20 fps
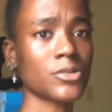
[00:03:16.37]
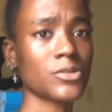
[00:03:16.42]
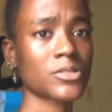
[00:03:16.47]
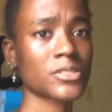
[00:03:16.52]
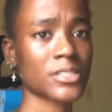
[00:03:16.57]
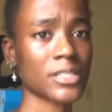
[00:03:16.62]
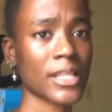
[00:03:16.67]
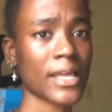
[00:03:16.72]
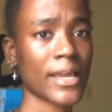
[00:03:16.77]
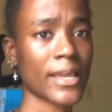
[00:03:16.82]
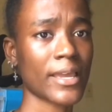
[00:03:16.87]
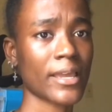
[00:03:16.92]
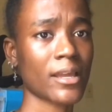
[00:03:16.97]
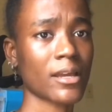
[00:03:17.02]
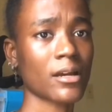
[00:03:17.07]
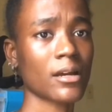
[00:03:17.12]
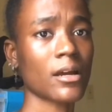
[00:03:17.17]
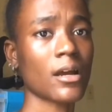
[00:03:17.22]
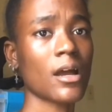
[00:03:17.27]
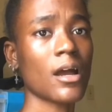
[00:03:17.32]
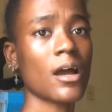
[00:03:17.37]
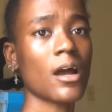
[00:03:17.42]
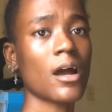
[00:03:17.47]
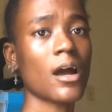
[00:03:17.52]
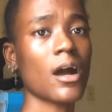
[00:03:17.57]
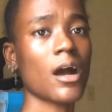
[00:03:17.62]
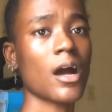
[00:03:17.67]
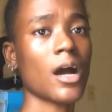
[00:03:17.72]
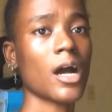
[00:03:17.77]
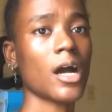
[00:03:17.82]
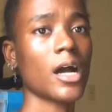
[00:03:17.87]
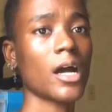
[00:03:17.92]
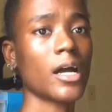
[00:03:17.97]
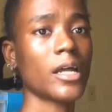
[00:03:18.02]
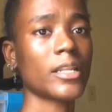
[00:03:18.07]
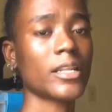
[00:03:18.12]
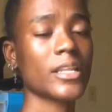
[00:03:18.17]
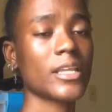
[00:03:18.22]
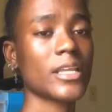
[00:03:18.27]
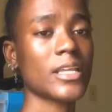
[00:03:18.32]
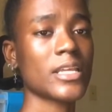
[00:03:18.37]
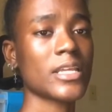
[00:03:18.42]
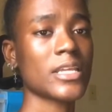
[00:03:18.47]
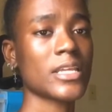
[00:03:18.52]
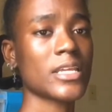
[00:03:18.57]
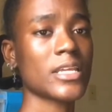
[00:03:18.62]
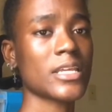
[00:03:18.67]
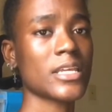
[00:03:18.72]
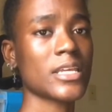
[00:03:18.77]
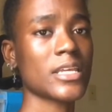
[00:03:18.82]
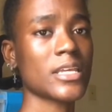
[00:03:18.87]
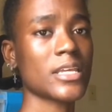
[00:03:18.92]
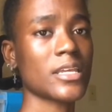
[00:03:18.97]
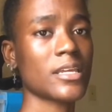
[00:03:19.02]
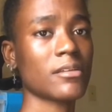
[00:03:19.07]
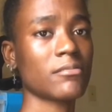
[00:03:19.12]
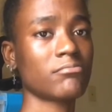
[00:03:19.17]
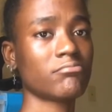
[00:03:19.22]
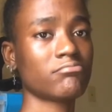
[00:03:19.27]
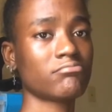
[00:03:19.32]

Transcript: looks like on a